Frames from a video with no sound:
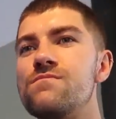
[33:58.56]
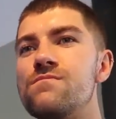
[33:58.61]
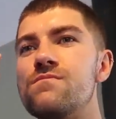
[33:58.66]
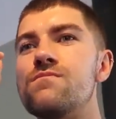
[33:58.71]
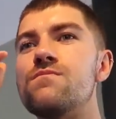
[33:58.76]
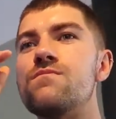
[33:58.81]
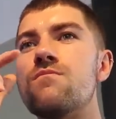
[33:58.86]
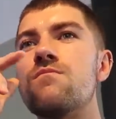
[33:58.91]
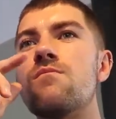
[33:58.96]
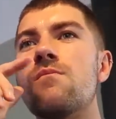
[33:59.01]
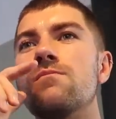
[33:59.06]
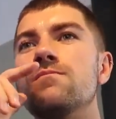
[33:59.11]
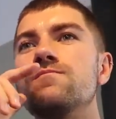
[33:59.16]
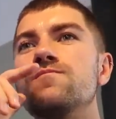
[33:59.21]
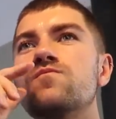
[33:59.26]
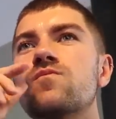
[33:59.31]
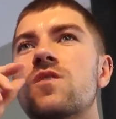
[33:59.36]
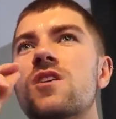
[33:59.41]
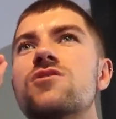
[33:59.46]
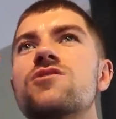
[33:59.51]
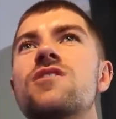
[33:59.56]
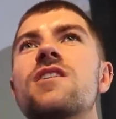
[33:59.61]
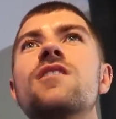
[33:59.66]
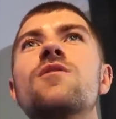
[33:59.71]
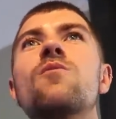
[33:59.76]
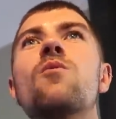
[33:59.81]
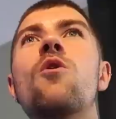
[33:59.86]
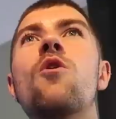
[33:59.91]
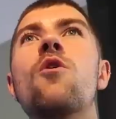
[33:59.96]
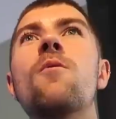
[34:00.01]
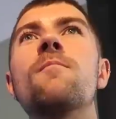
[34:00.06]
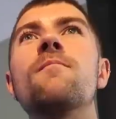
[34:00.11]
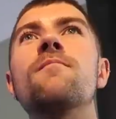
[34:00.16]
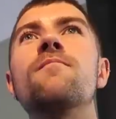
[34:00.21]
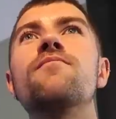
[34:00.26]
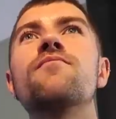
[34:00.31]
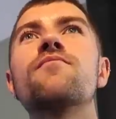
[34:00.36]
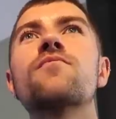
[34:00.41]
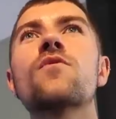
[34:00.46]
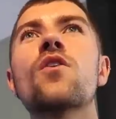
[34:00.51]
Mm. Slightly warm,
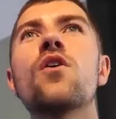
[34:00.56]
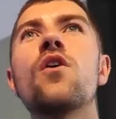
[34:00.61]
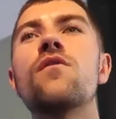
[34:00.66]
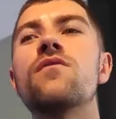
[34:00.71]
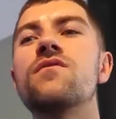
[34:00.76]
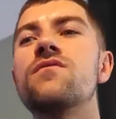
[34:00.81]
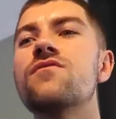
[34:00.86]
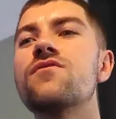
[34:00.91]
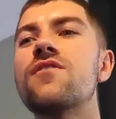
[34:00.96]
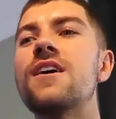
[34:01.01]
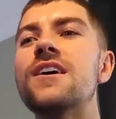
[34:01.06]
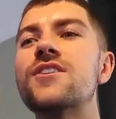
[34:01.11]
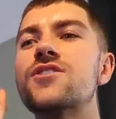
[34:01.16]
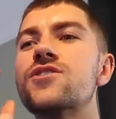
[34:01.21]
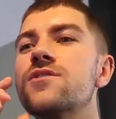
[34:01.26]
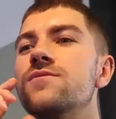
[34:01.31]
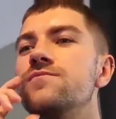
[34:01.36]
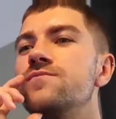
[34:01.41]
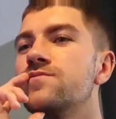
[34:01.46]
oven fresh.